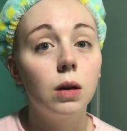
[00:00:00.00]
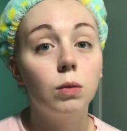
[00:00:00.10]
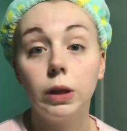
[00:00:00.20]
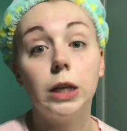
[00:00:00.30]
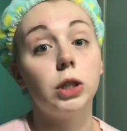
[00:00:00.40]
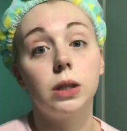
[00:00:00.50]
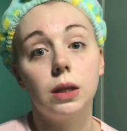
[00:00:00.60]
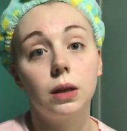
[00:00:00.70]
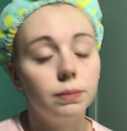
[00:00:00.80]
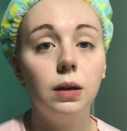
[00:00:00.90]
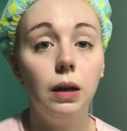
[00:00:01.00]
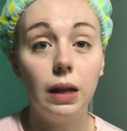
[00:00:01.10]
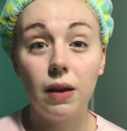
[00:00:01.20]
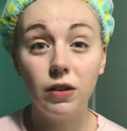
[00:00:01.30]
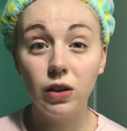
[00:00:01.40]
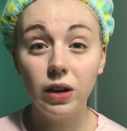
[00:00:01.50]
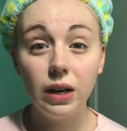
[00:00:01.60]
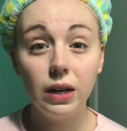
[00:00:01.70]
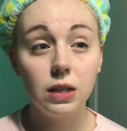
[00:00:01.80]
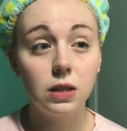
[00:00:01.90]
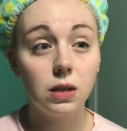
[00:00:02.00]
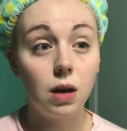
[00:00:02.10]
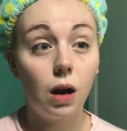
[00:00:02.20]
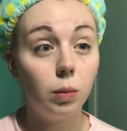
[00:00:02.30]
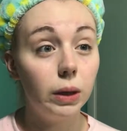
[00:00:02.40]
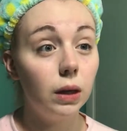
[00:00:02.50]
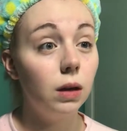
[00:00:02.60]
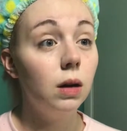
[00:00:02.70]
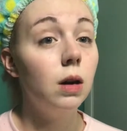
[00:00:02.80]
religiously. The lavender in it is calming